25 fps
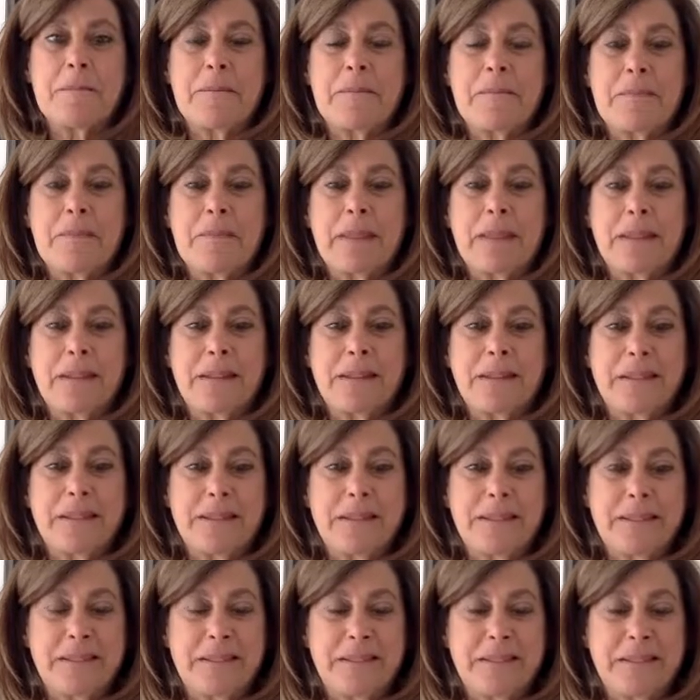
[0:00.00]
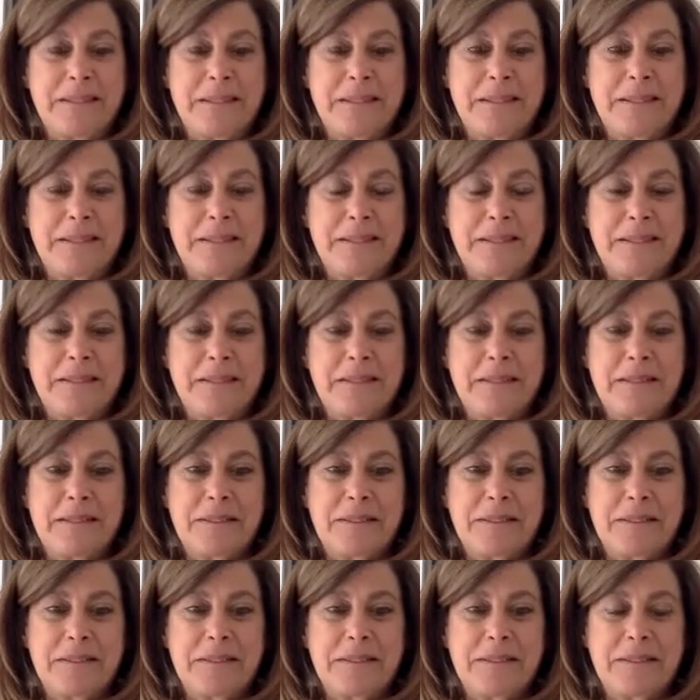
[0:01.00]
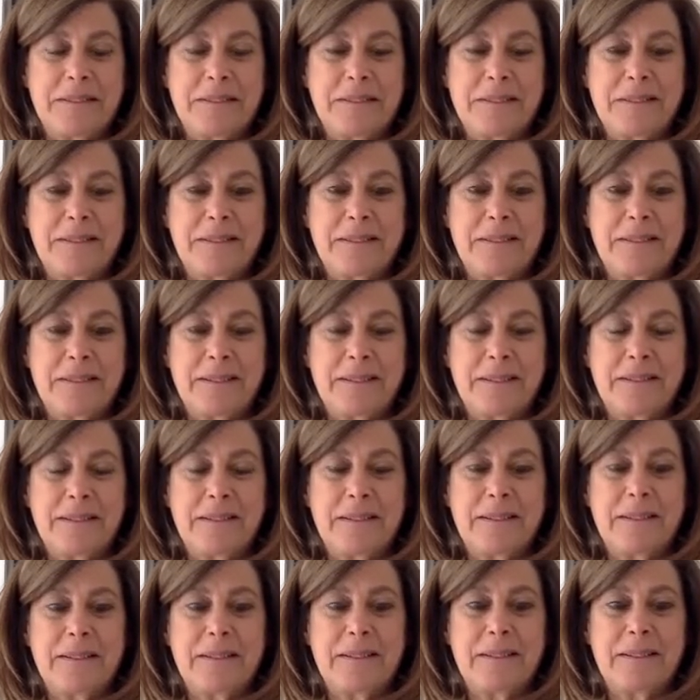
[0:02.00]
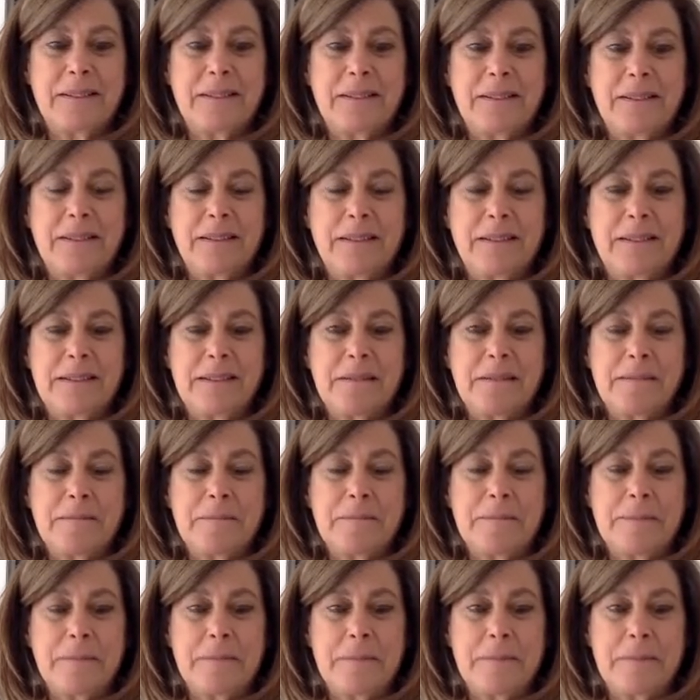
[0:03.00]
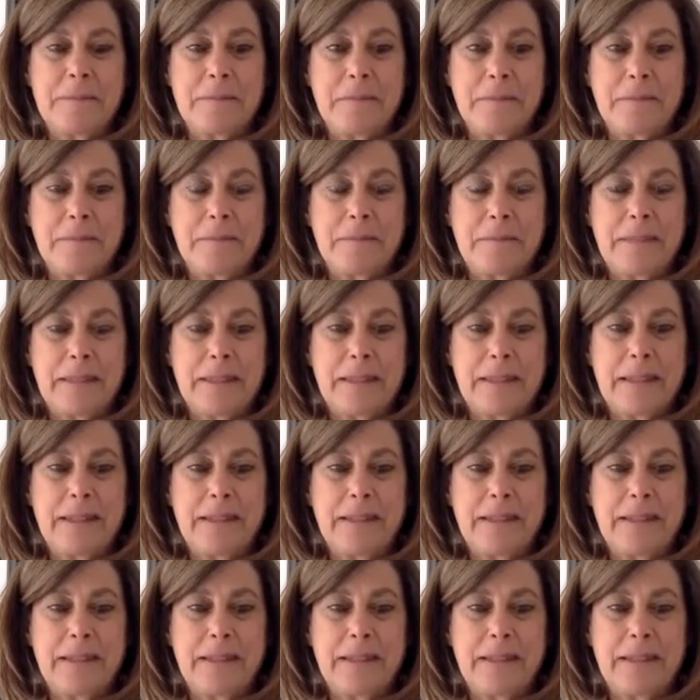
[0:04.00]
No words are spoken by the person on screen.